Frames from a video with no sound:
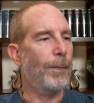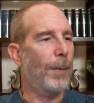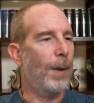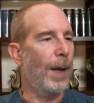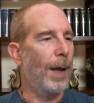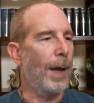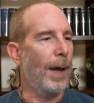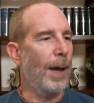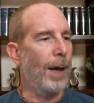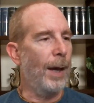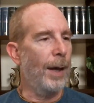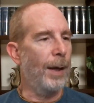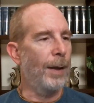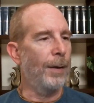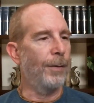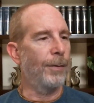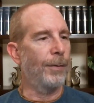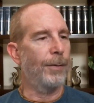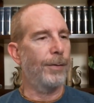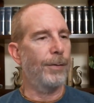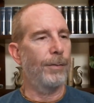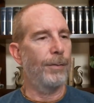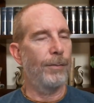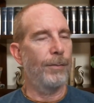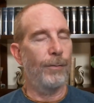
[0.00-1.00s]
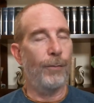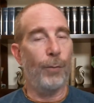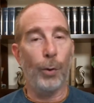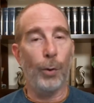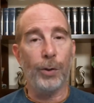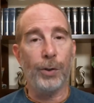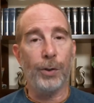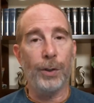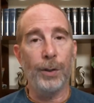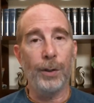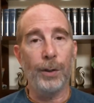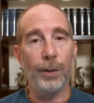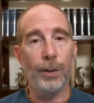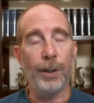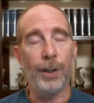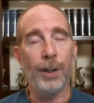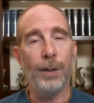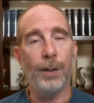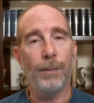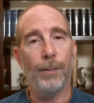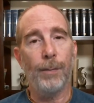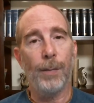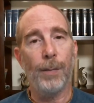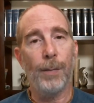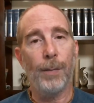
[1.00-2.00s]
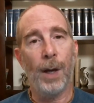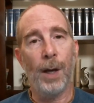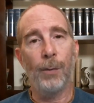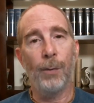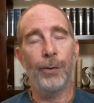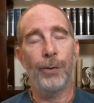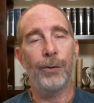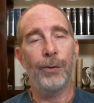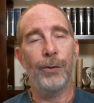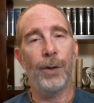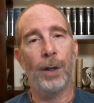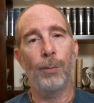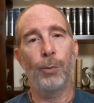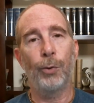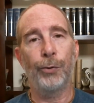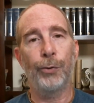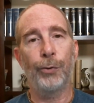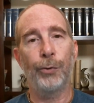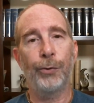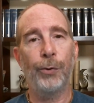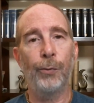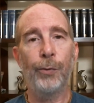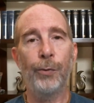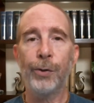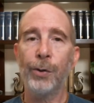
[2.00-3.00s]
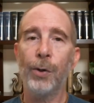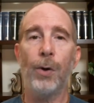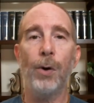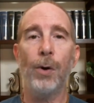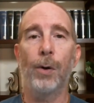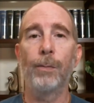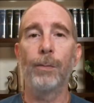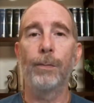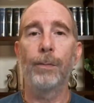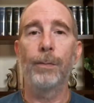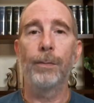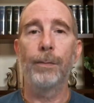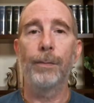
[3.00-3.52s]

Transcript: And fortunately, I was able to return